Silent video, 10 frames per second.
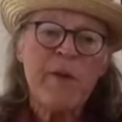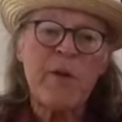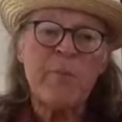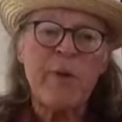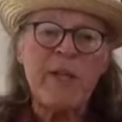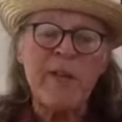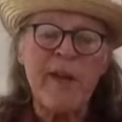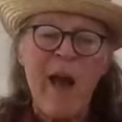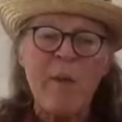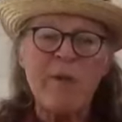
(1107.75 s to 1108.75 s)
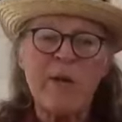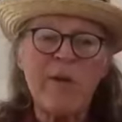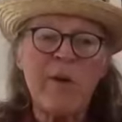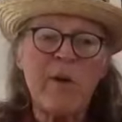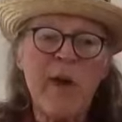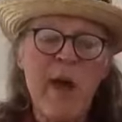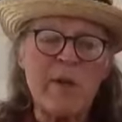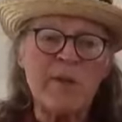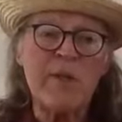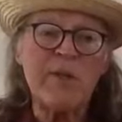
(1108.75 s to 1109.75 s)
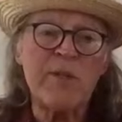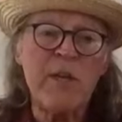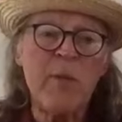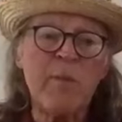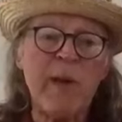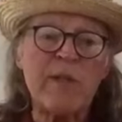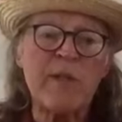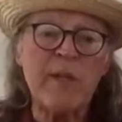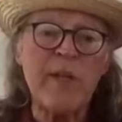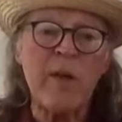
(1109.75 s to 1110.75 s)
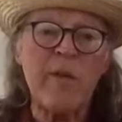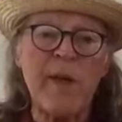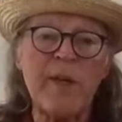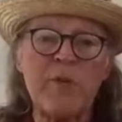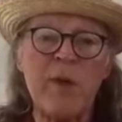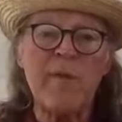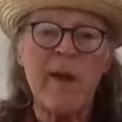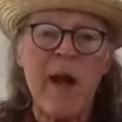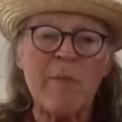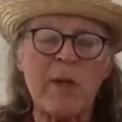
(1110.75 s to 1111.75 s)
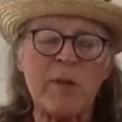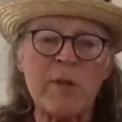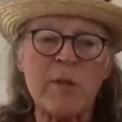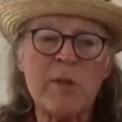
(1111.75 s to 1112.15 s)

You could place any object in her hands, and she would basically tell you the history of that object,